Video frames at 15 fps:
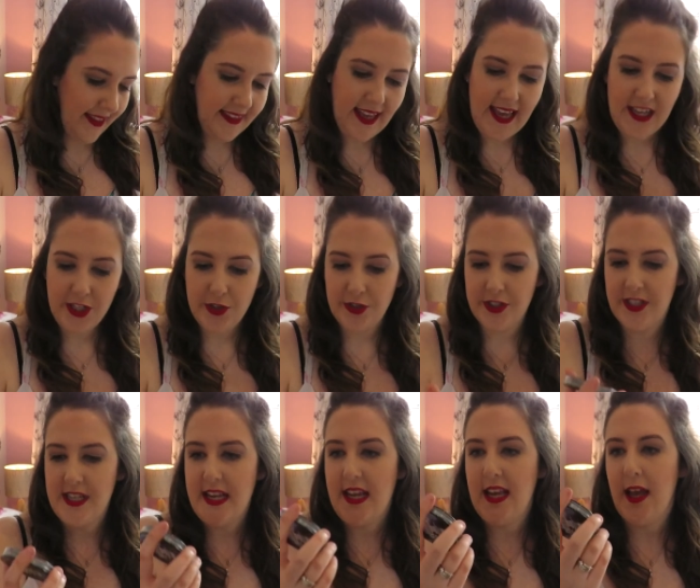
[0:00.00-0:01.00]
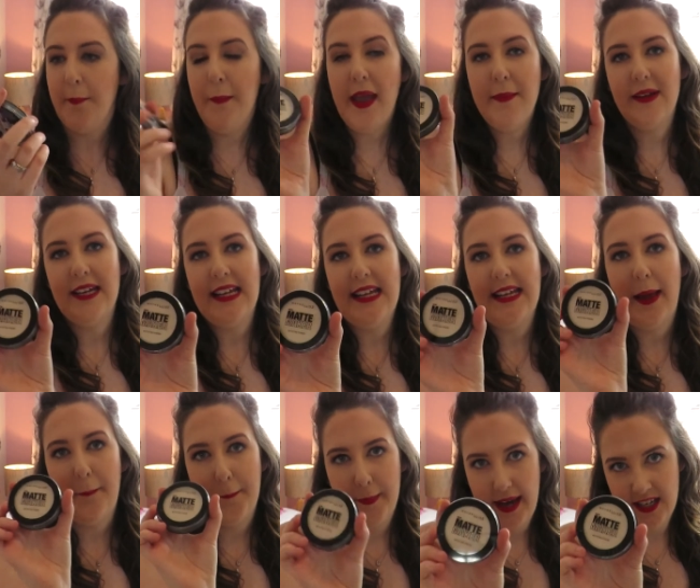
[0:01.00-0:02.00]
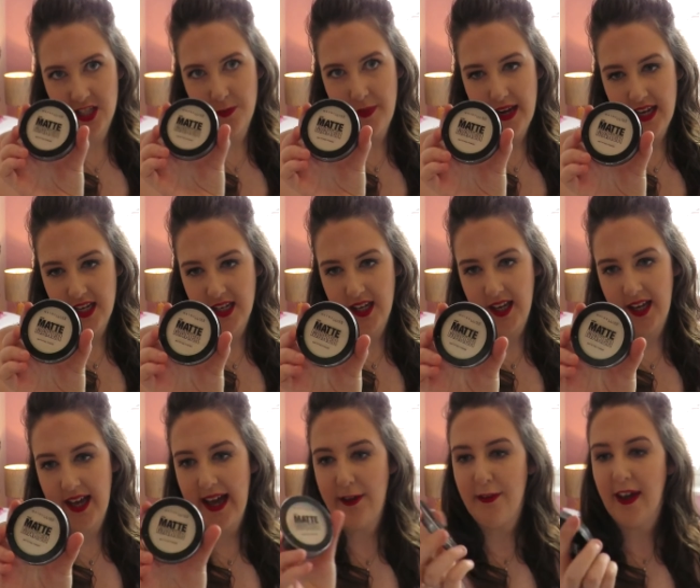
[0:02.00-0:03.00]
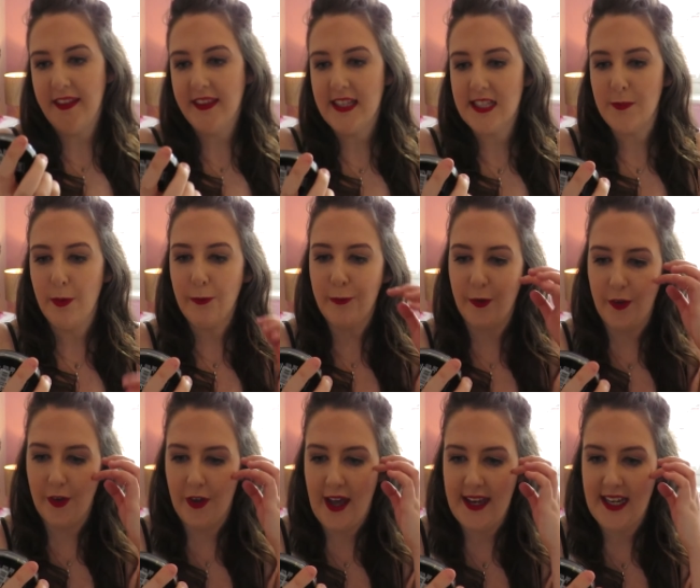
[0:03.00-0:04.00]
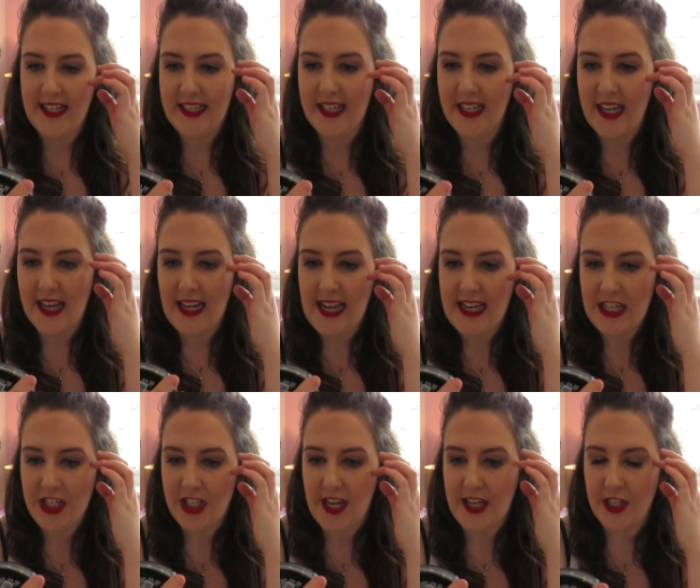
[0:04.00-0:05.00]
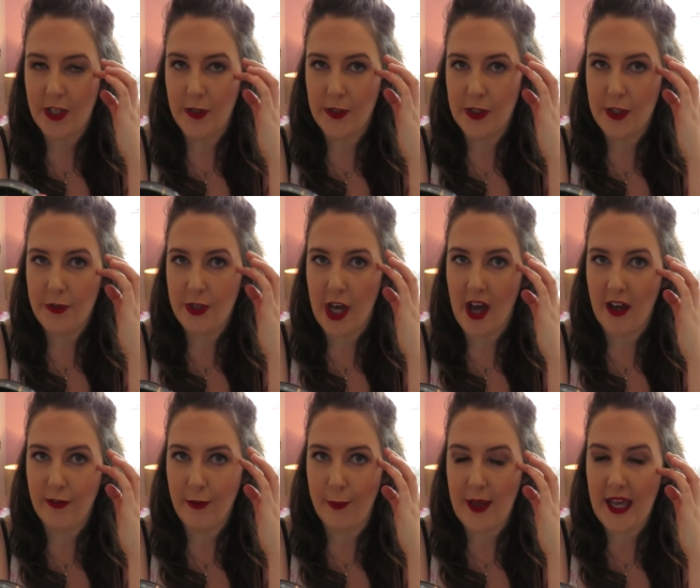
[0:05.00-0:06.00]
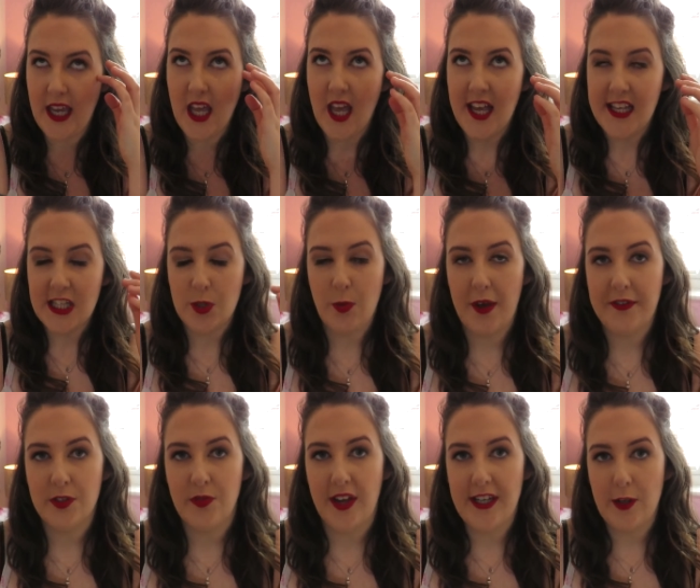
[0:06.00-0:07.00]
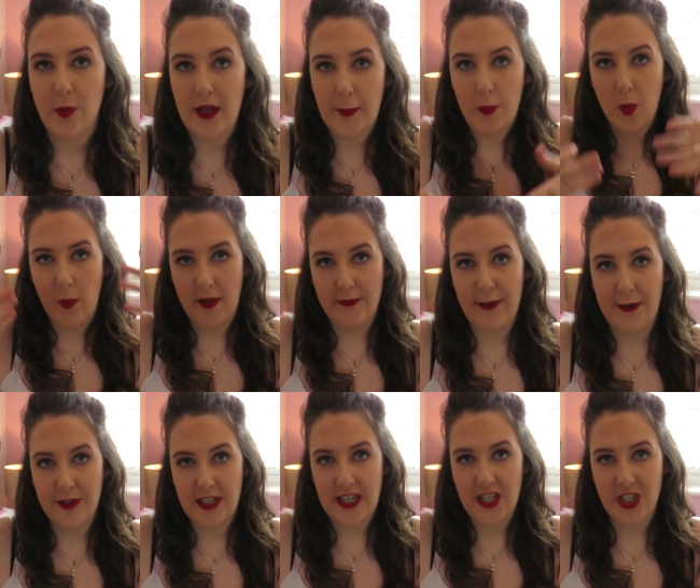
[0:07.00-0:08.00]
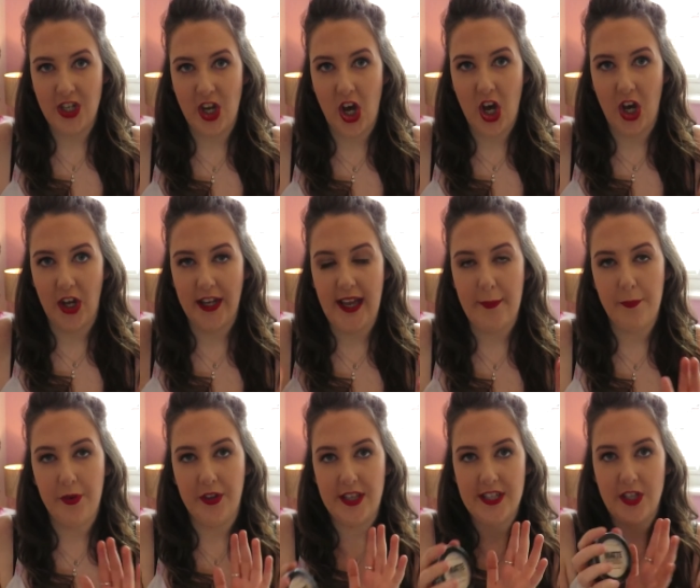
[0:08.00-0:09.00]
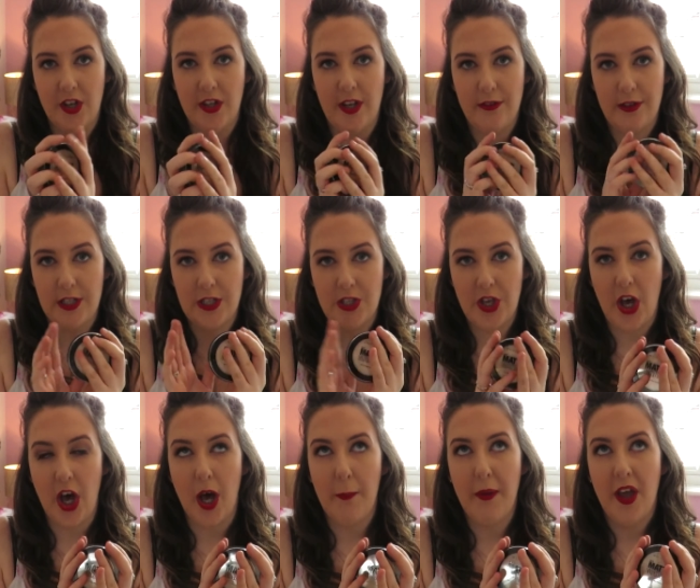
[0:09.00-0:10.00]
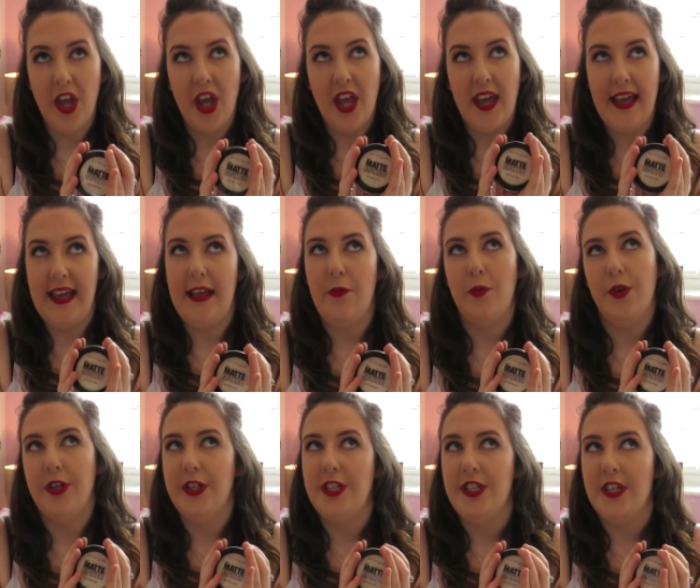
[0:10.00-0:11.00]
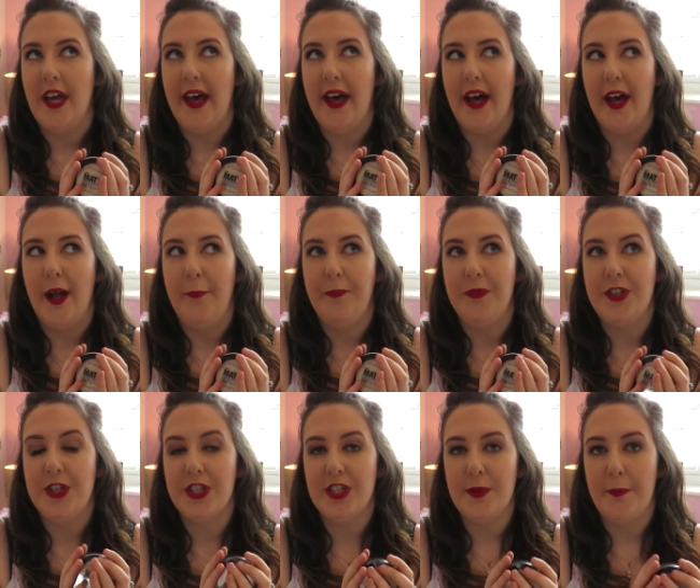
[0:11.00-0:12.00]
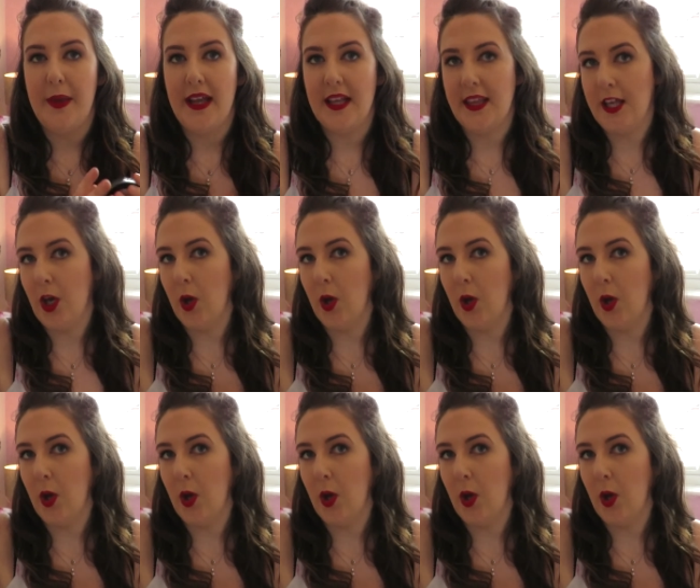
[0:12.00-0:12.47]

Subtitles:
And then trusty Maybelline Matte Maker. I've had this before and I did get it in a shade touch too dark for me, so I was finding when I put my foundation on and put this on over the top, it would just make the